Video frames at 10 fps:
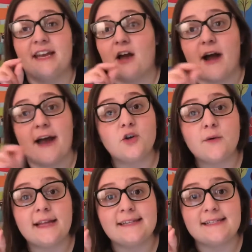Now, know
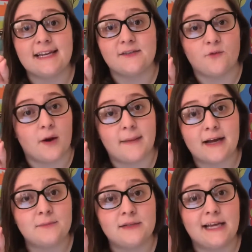what that stands for. I'm not
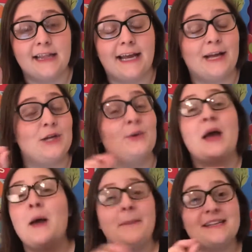going to pretend like I do,
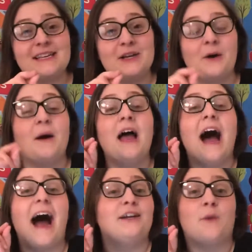because I
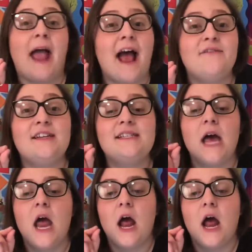don't have it.